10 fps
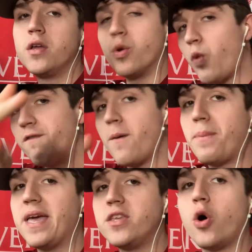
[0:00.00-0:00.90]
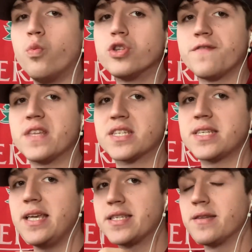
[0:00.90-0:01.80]
than what Fabinho would have this
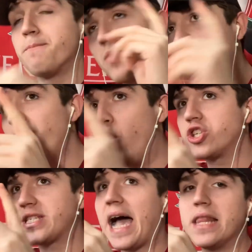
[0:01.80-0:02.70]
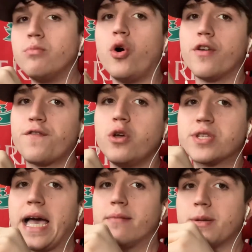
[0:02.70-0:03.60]
season. I've watched Tyler Morton a few
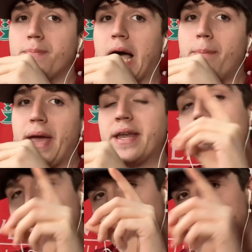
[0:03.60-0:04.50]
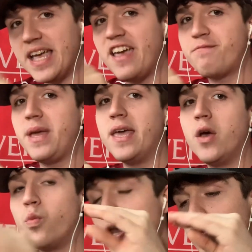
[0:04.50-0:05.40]
times at Blackburn. Believe me,
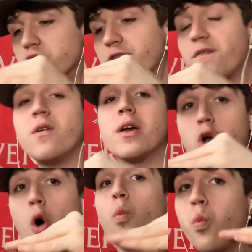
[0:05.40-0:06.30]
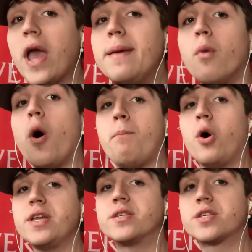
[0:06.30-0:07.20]
we would have got way more
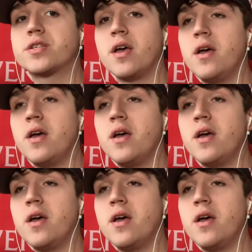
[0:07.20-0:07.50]
points.